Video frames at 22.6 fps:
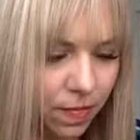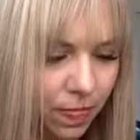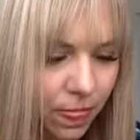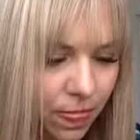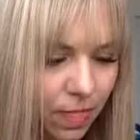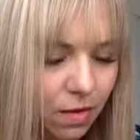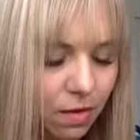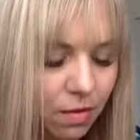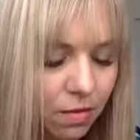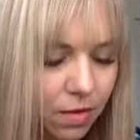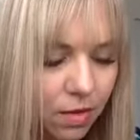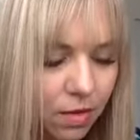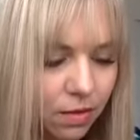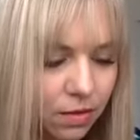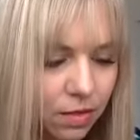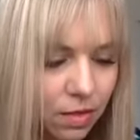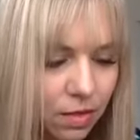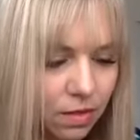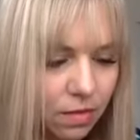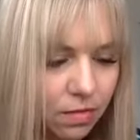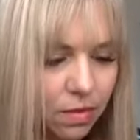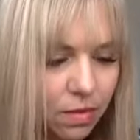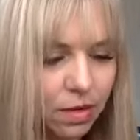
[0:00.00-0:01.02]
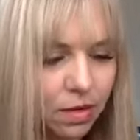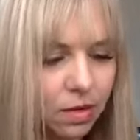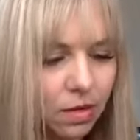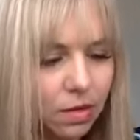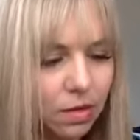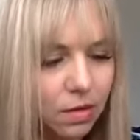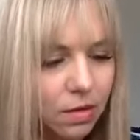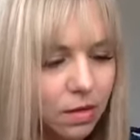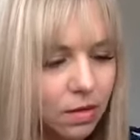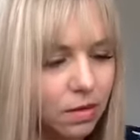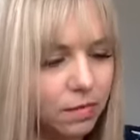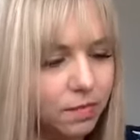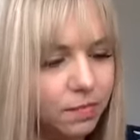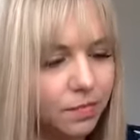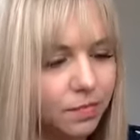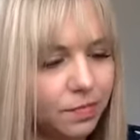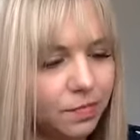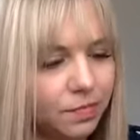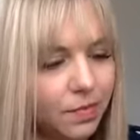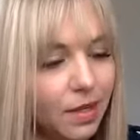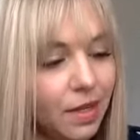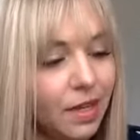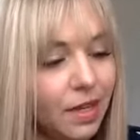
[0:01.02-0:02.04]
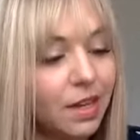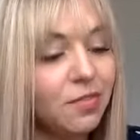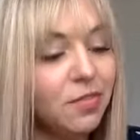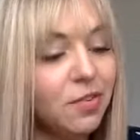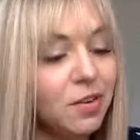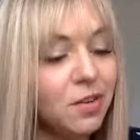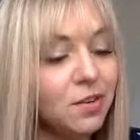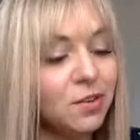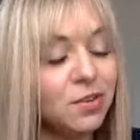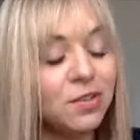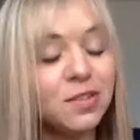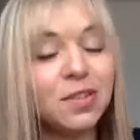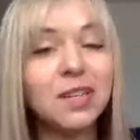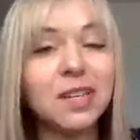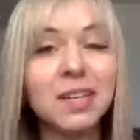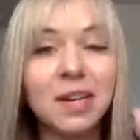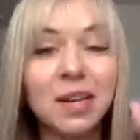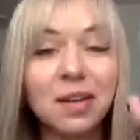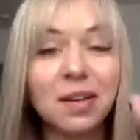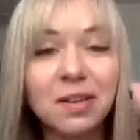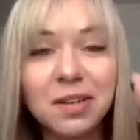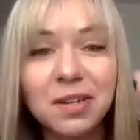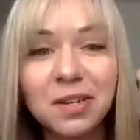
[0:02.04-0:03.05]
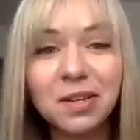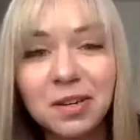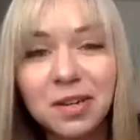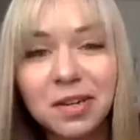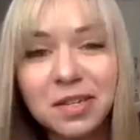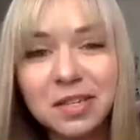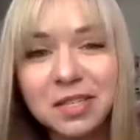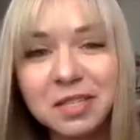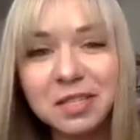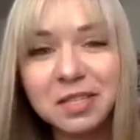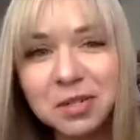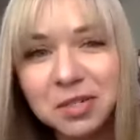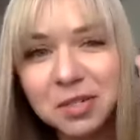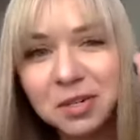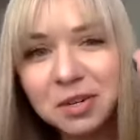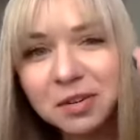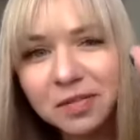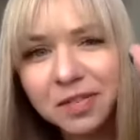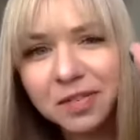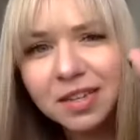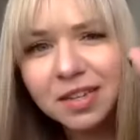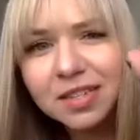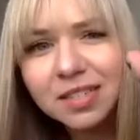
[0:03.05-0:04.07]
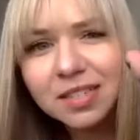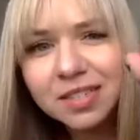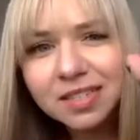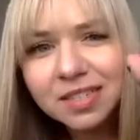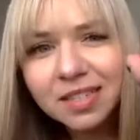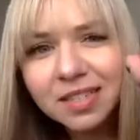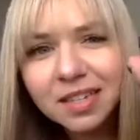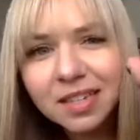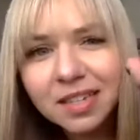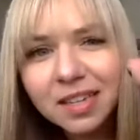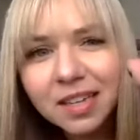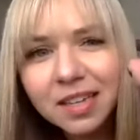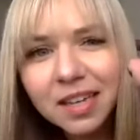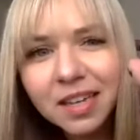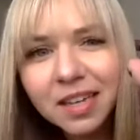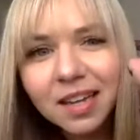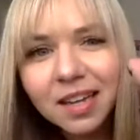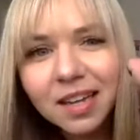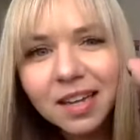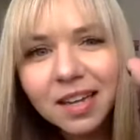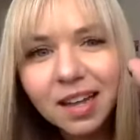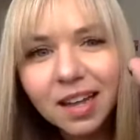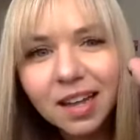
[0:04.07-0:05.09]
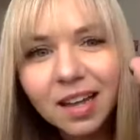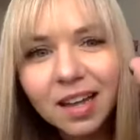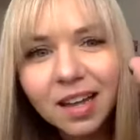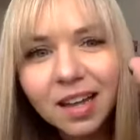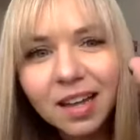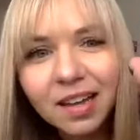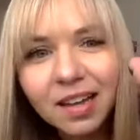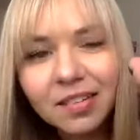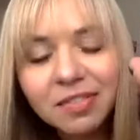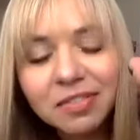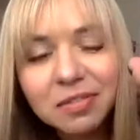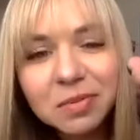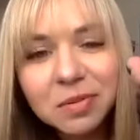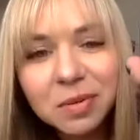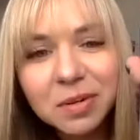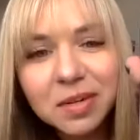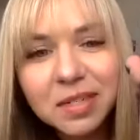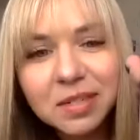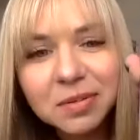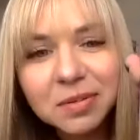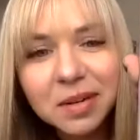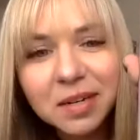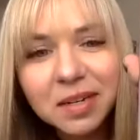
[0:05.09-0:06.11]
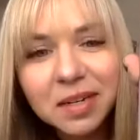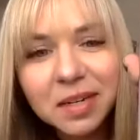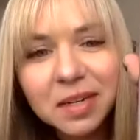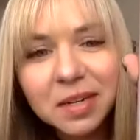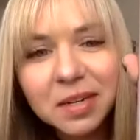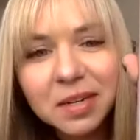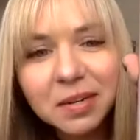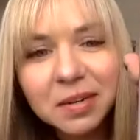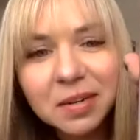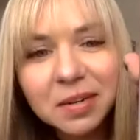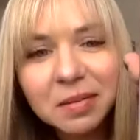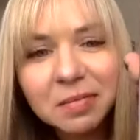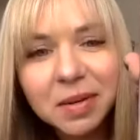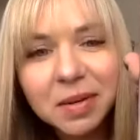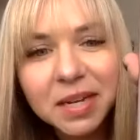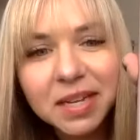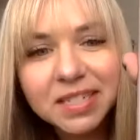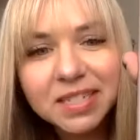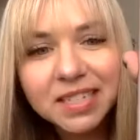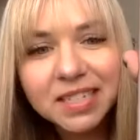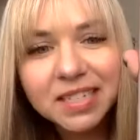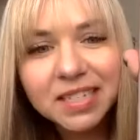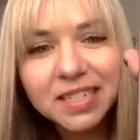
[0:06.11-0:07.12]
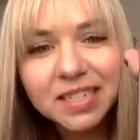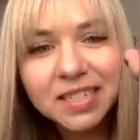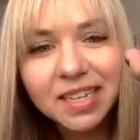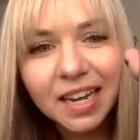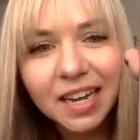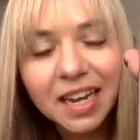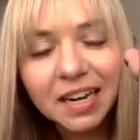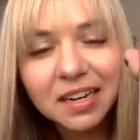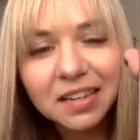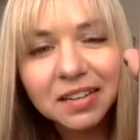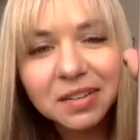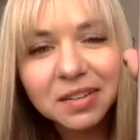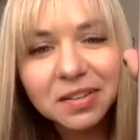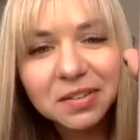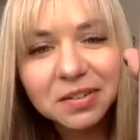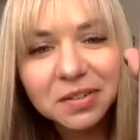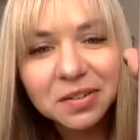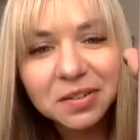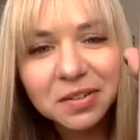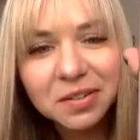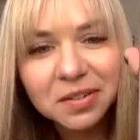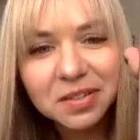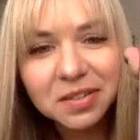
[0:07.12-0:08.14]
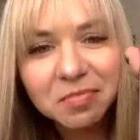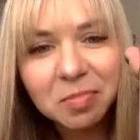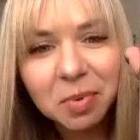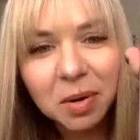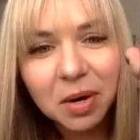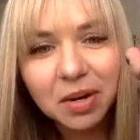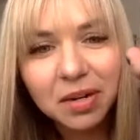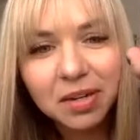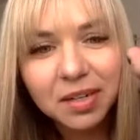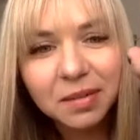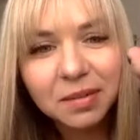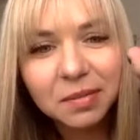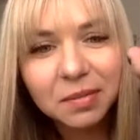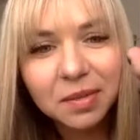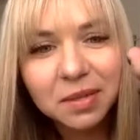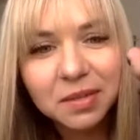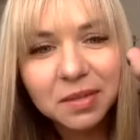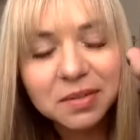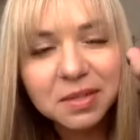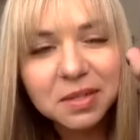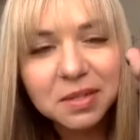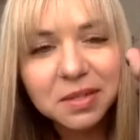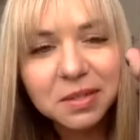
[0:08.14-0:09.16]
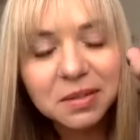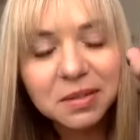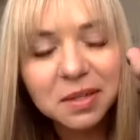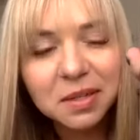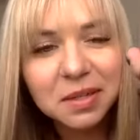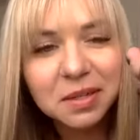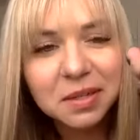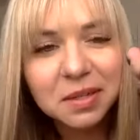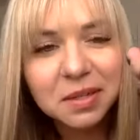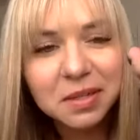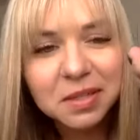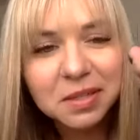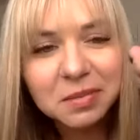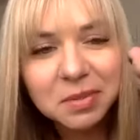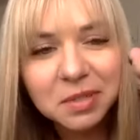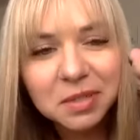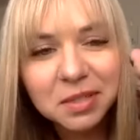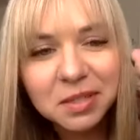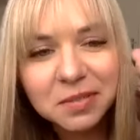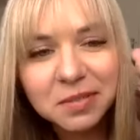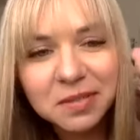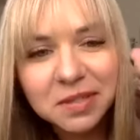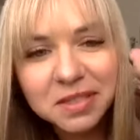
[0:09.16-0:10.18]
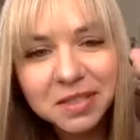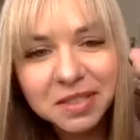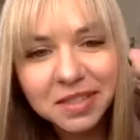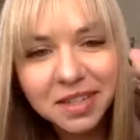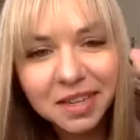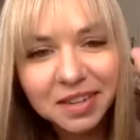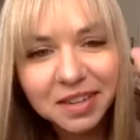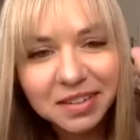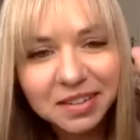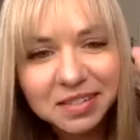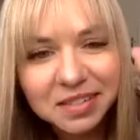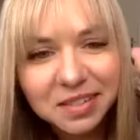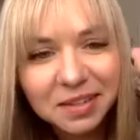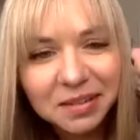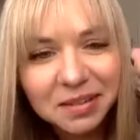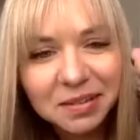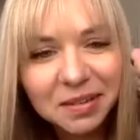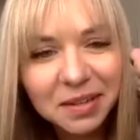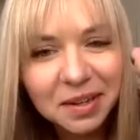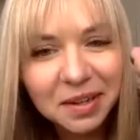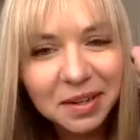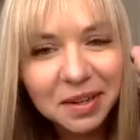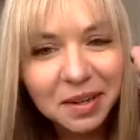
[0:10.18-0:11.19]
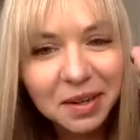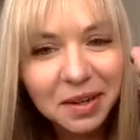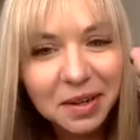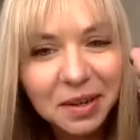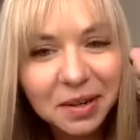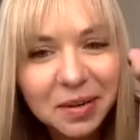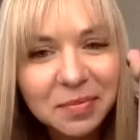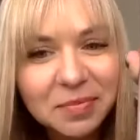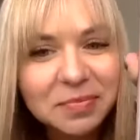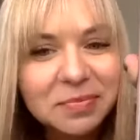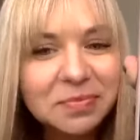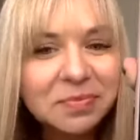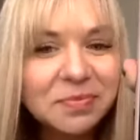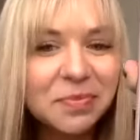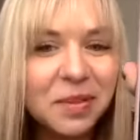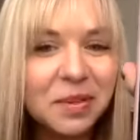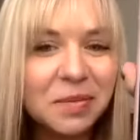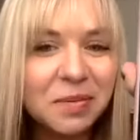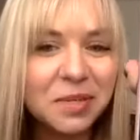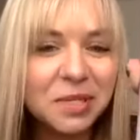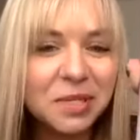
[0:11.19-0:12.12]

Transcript: Oh, here's another one. If you're interested in nailing your customer service, from 2020, my exec and I had a little New Year's Eve party. We used to do customer service together. So we